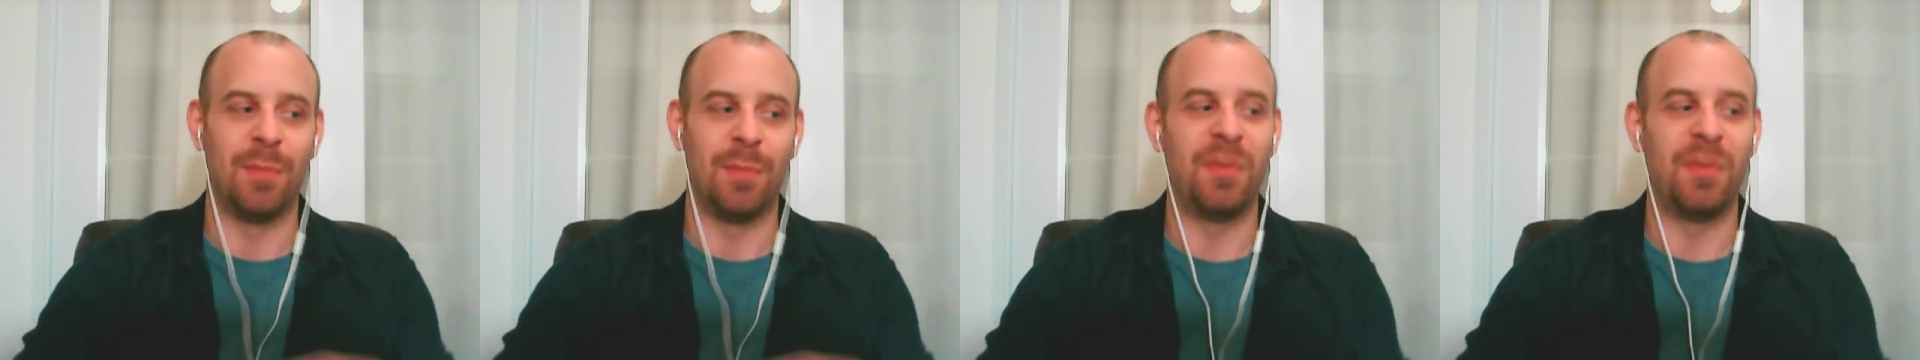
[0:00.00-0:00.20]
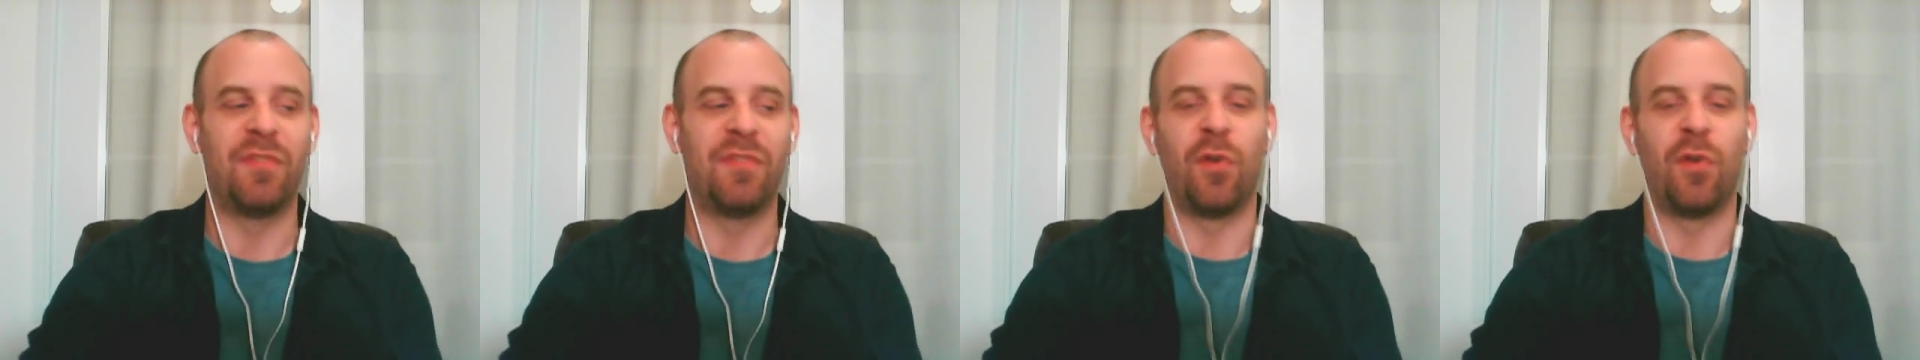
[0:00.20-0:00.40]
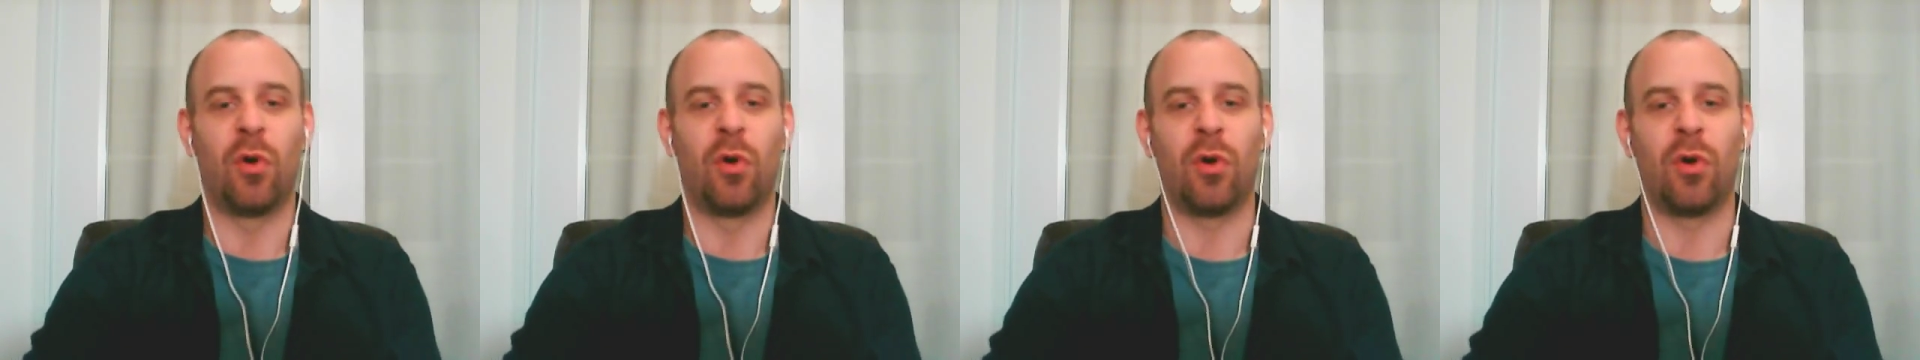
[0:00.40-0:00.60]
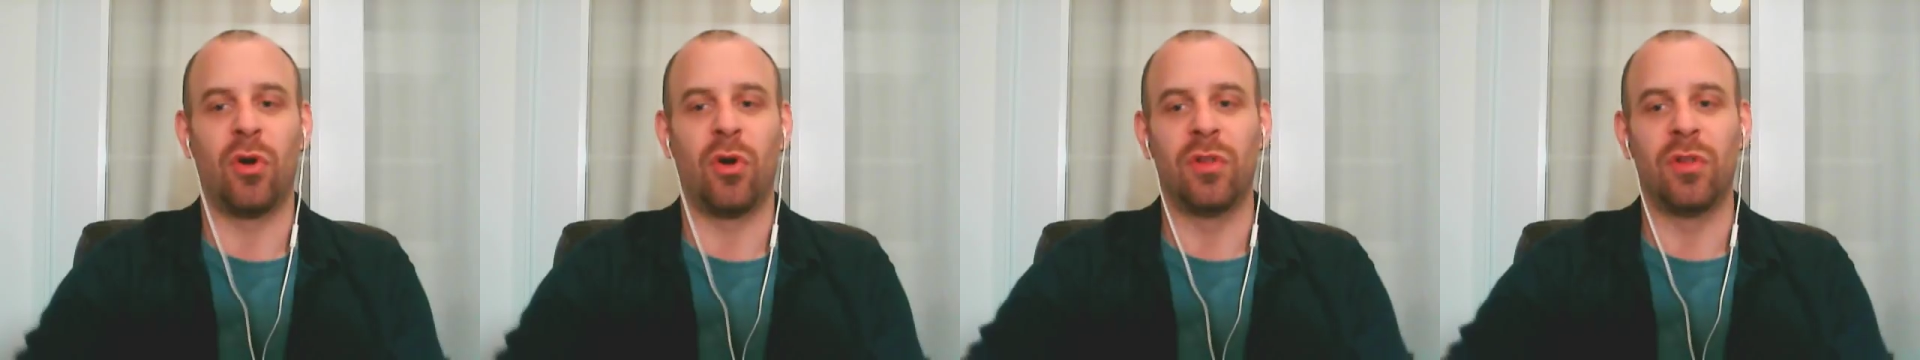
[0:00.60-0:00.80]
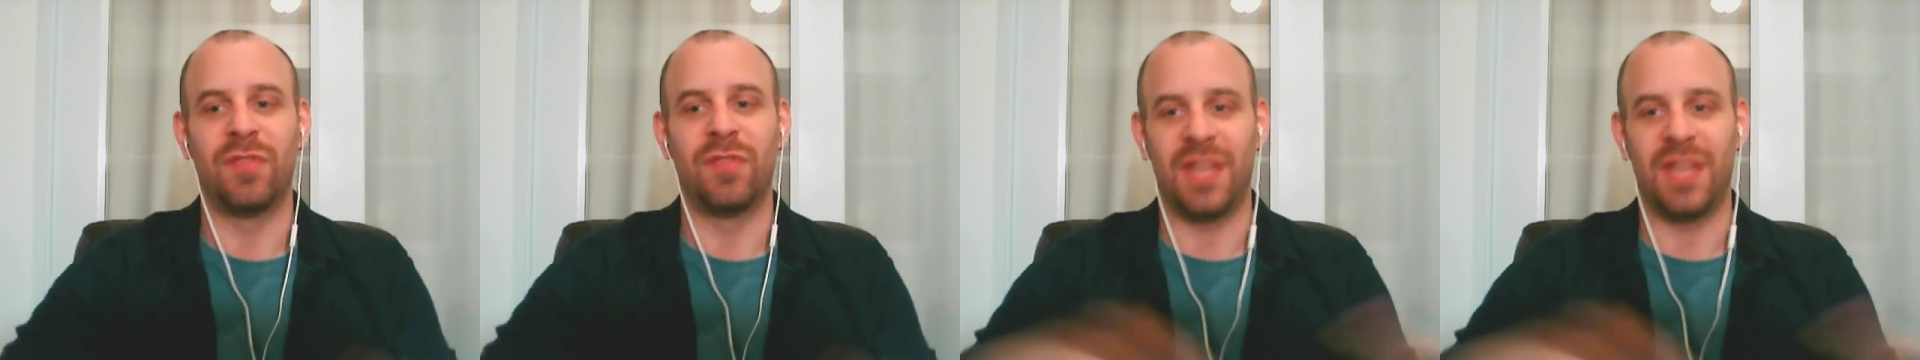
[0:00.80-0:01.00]
before
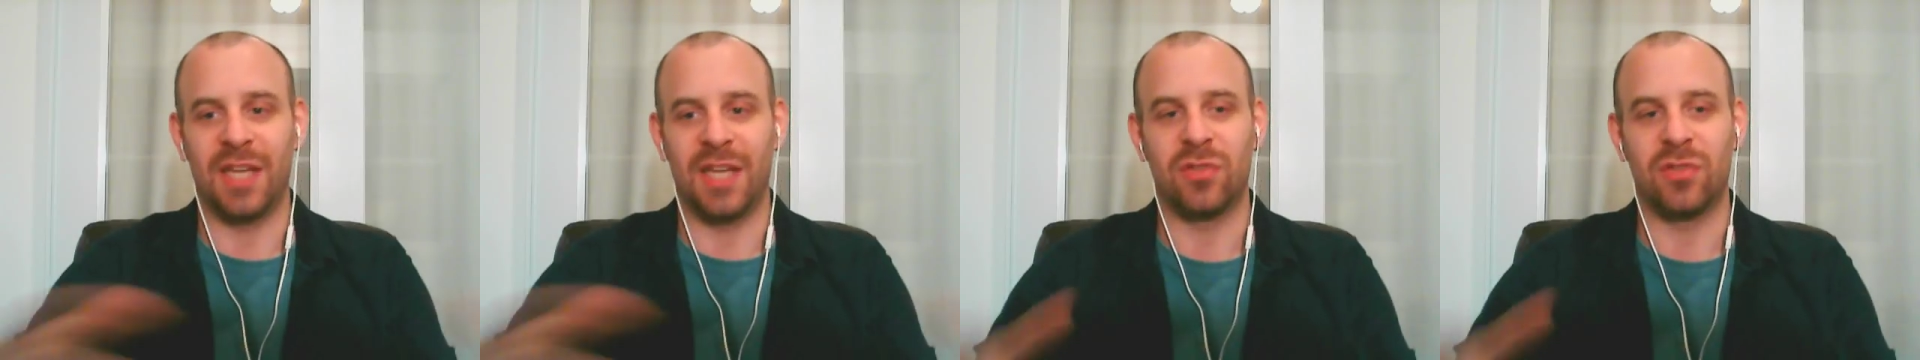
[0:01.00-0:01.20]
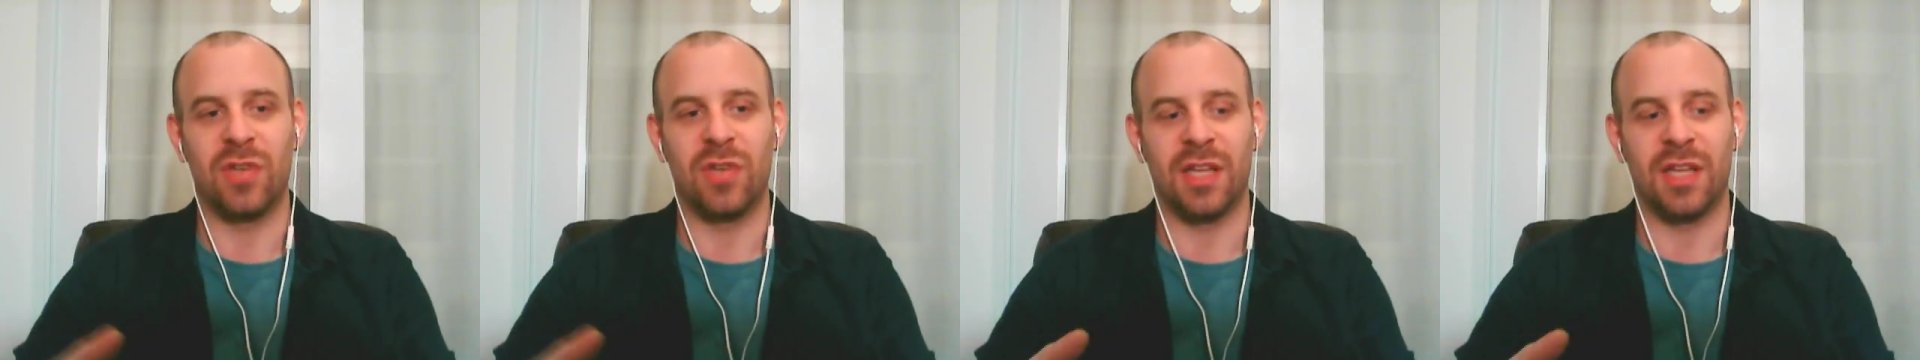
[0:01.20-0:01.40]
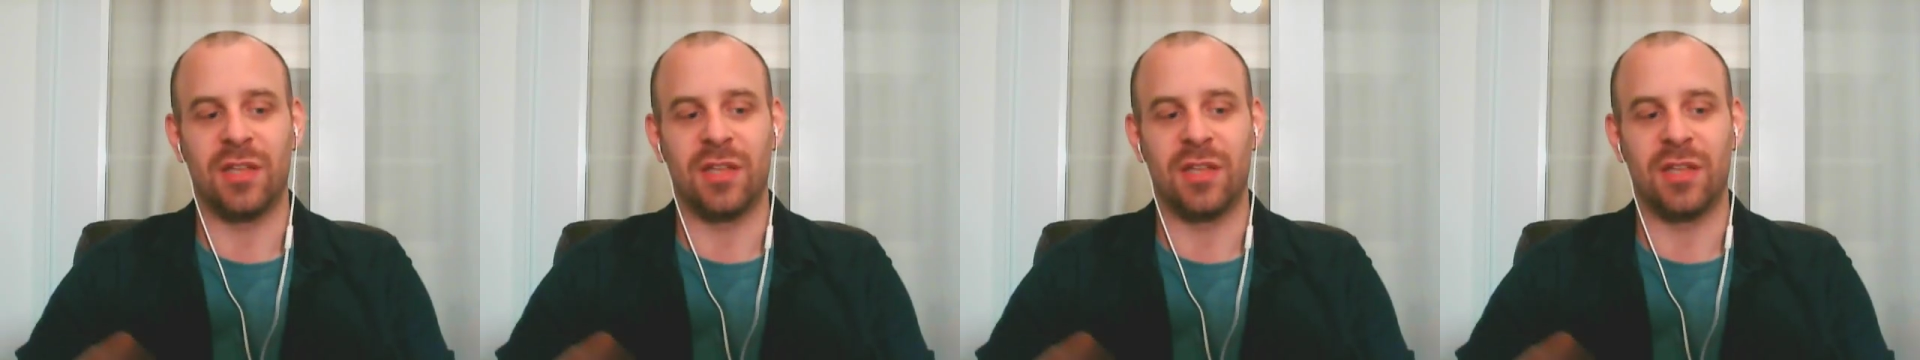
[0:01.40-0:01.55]
all of the internet